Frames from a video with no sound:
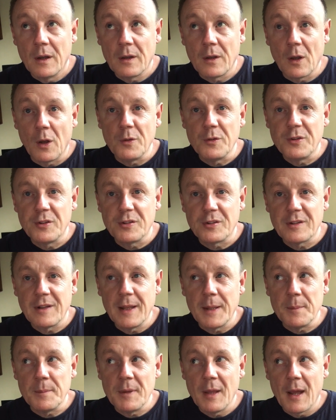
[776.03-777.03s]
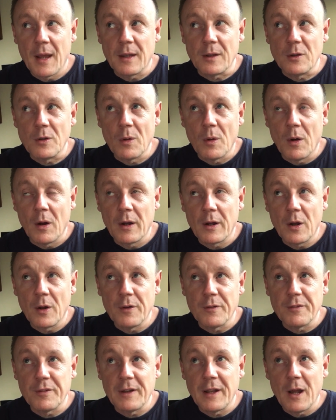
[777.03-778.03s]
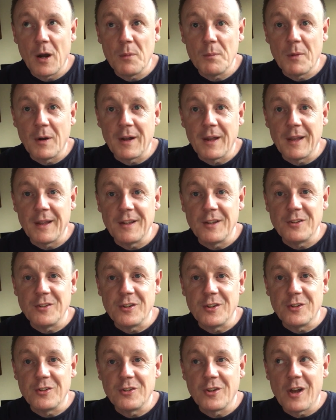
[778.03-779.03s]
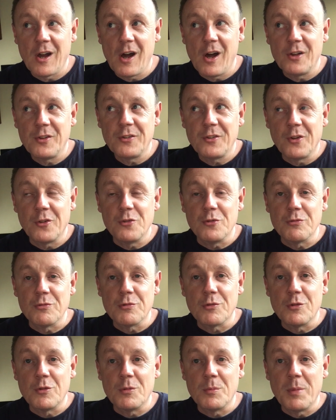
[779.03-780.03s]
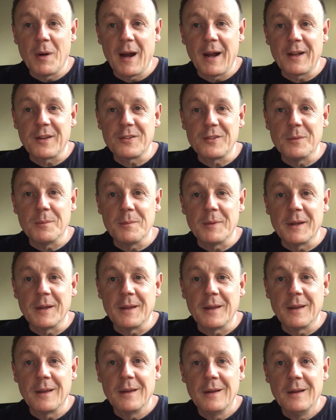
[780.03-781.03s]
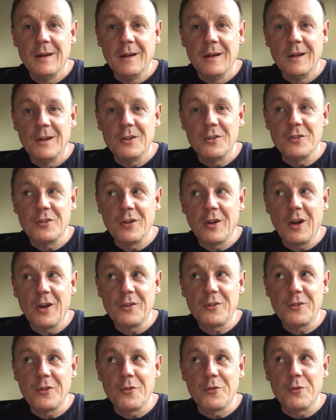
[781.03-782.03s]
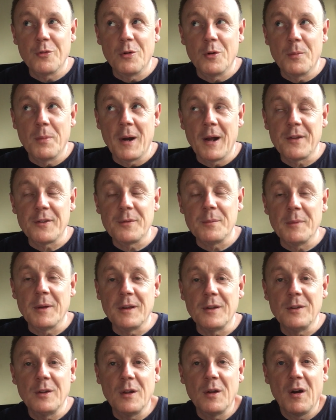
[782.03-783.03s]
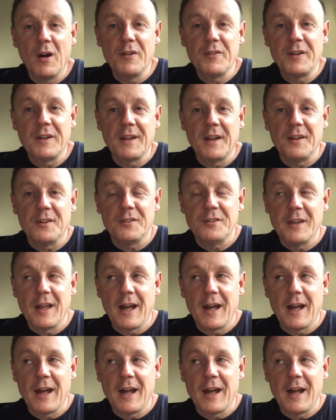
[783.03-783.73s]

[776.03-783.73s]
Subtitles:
go to sleep, yeah, you know, I kind of allow my energy just to draw back to me. Just to draw back to me. You know, I think that's